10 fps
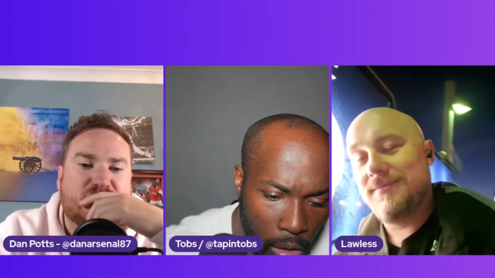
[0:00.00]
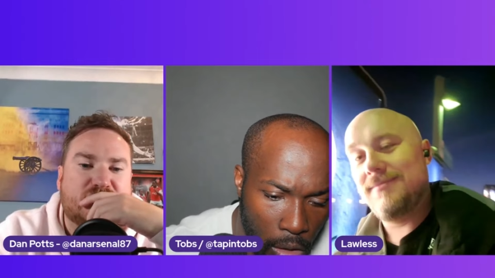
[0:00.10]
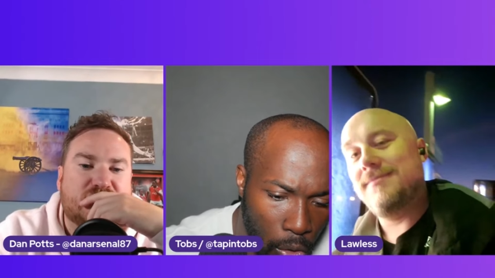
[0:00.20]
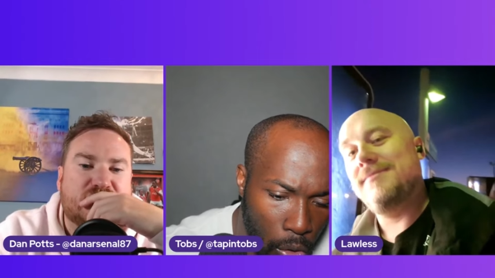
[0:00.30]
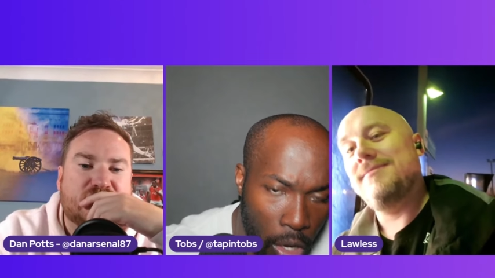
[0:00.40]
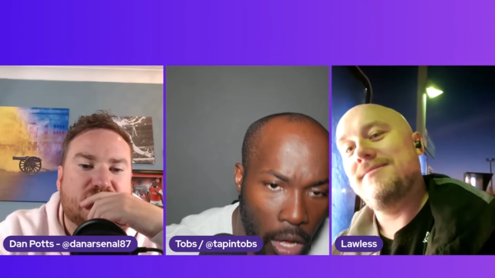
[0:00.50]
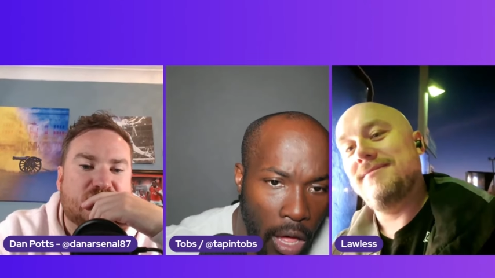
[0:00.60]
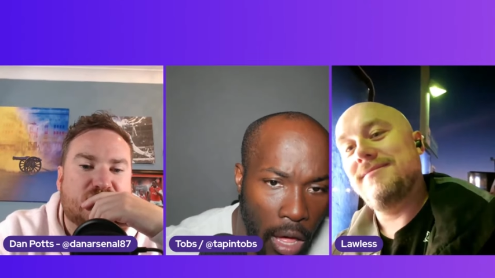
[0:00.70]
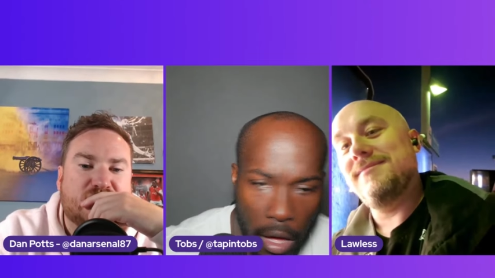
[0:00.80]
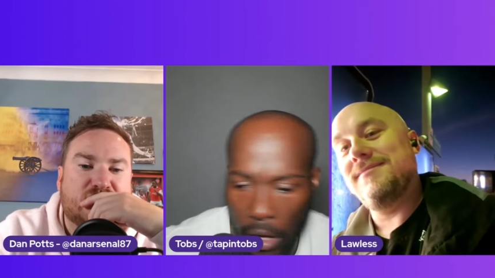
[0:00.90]
Speaker 1: Uh,
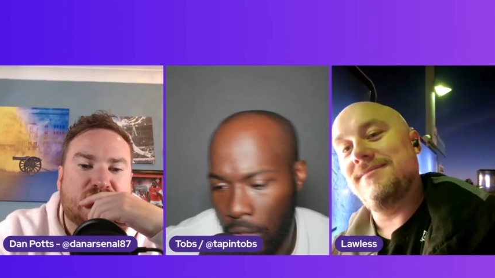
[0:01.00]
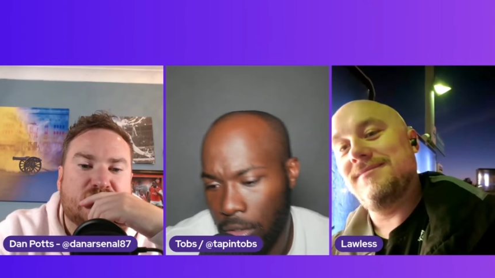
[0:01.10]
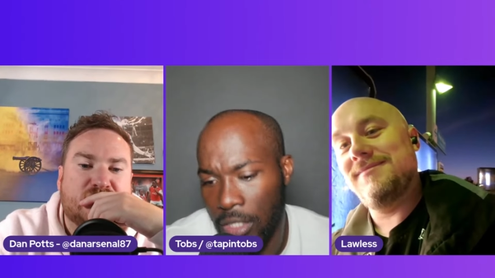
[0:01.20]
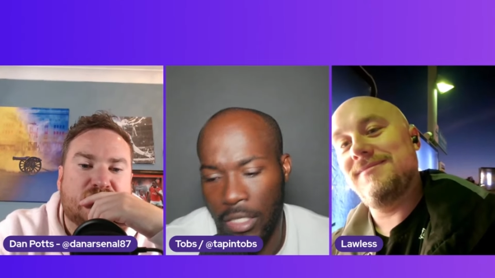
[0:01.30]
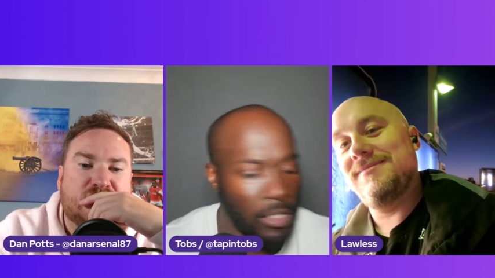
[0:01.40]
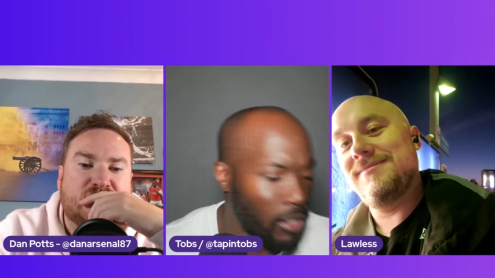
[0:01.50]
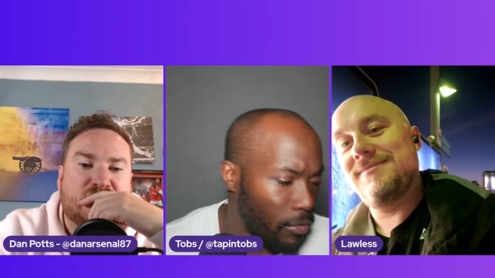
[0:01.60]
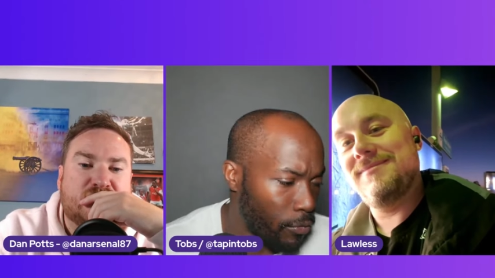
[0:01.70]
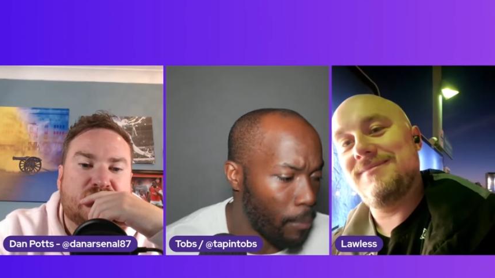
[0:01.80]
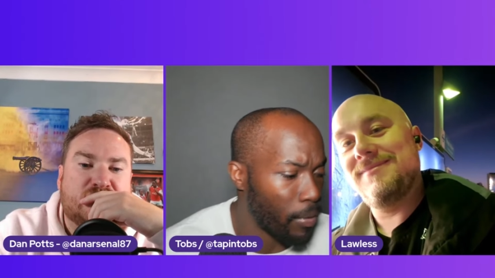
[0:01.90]
this is a tough one
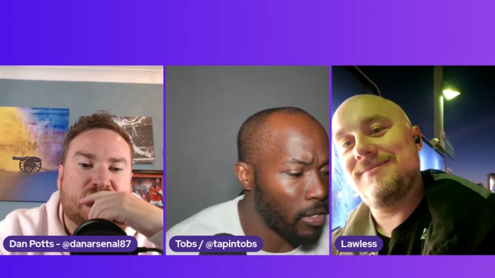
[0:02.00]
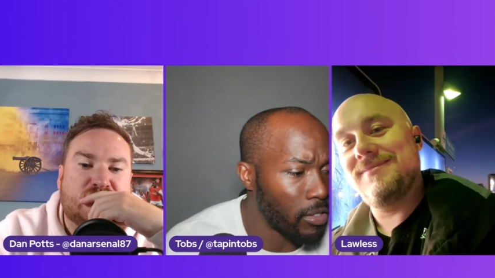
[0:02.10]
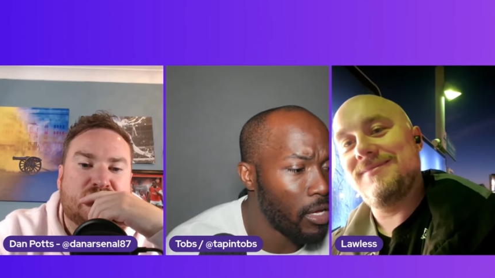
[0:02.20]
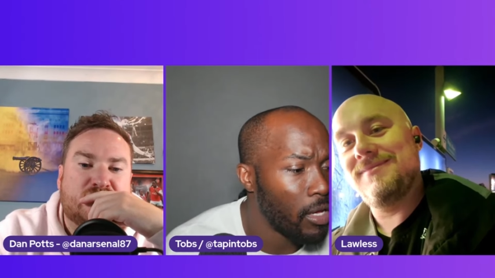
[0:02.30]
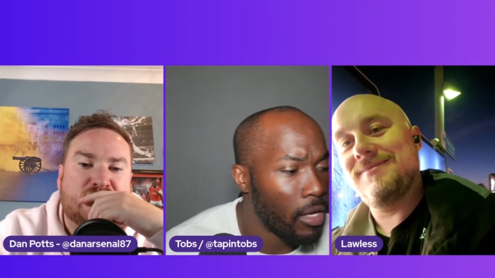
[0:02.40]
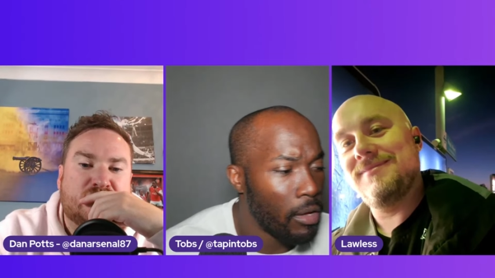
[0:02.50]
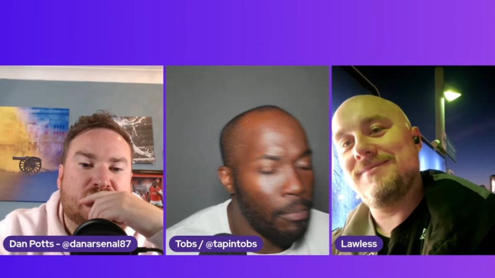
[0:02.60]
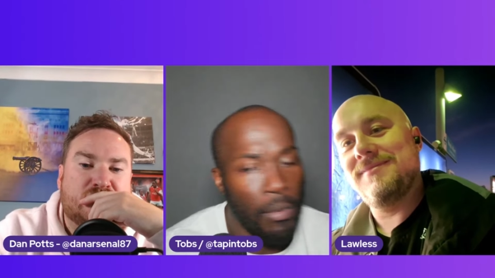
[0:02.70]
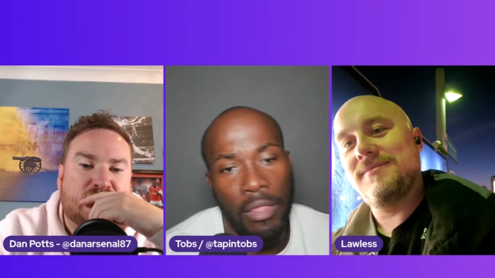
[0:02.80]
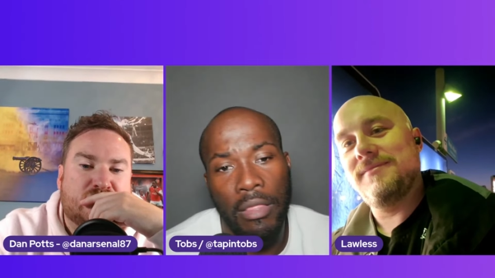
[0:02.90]
because
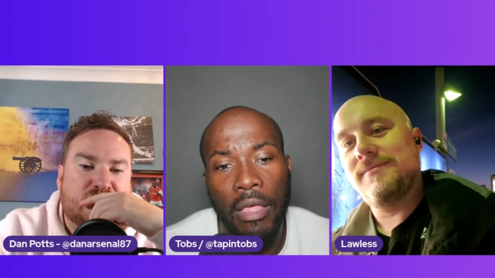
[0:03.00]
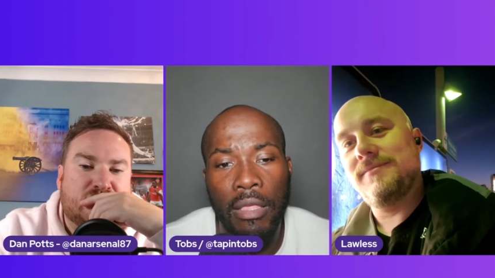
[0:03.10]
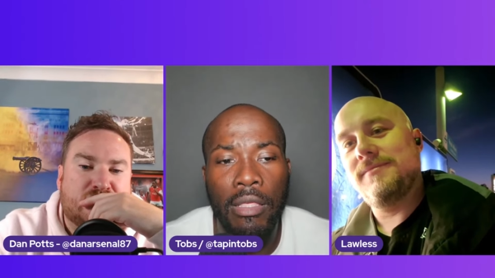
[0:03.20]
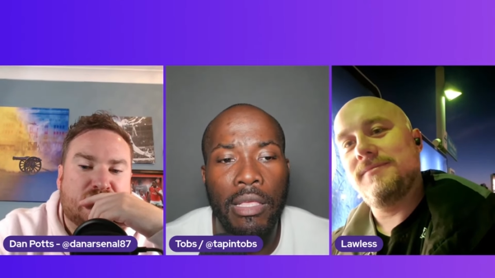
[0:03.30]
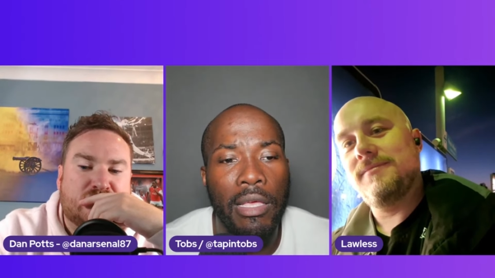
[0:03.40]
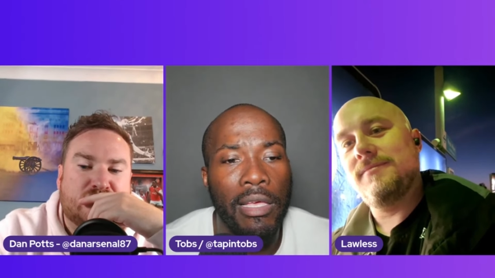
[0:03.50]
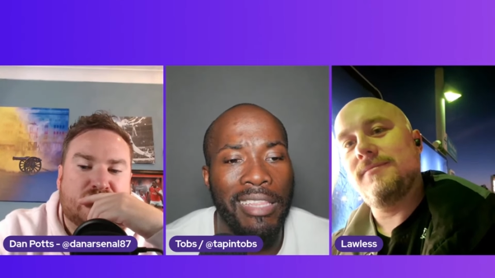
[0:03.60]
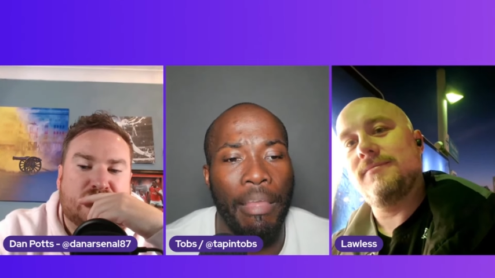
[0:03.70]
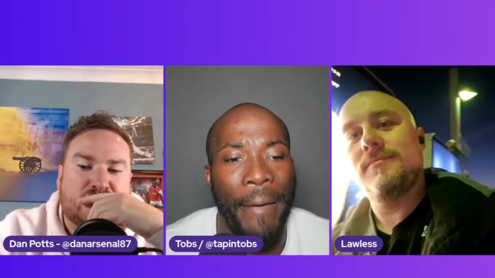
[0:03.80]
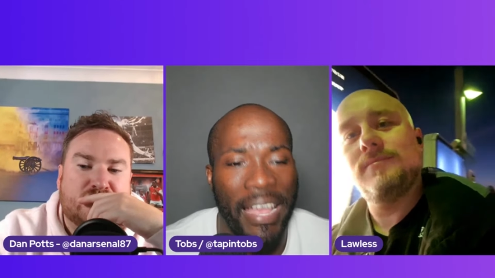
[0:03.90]
it
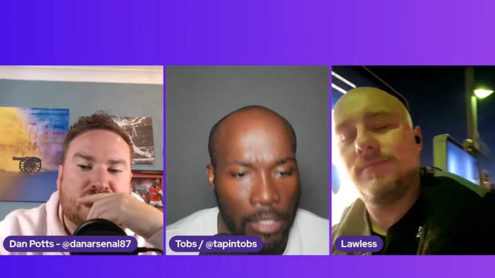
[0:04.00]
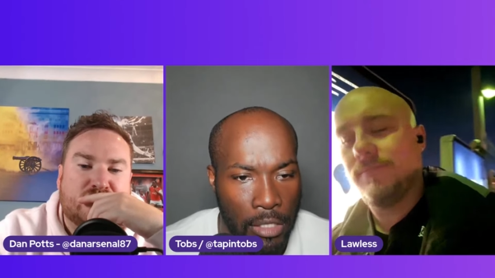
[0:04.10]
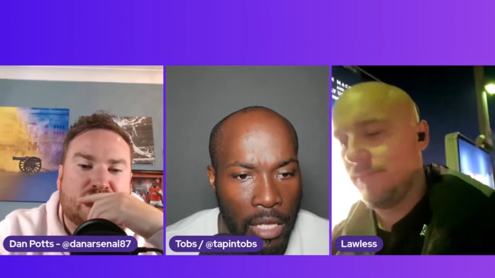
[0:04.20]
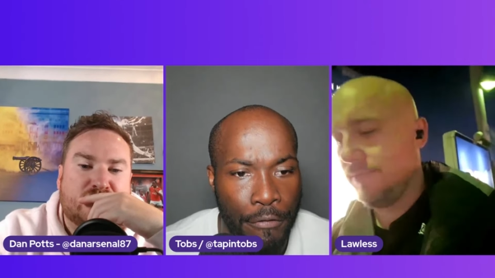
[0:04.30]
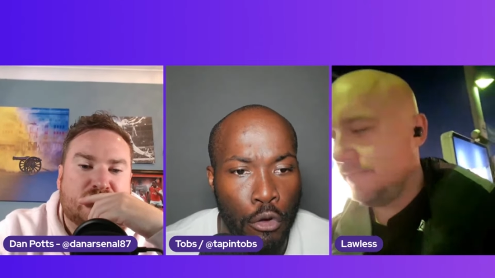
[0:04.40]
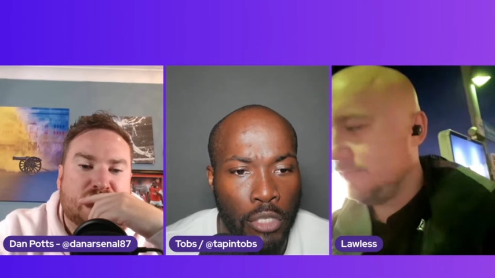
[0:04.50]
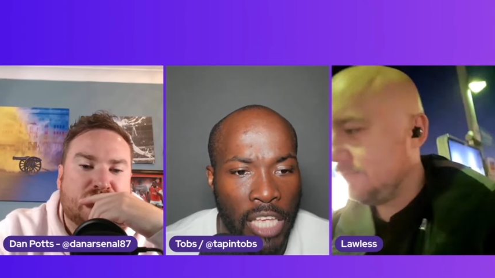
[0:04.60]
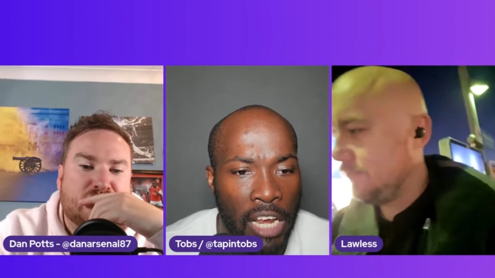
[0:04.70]
depends. If you're telling me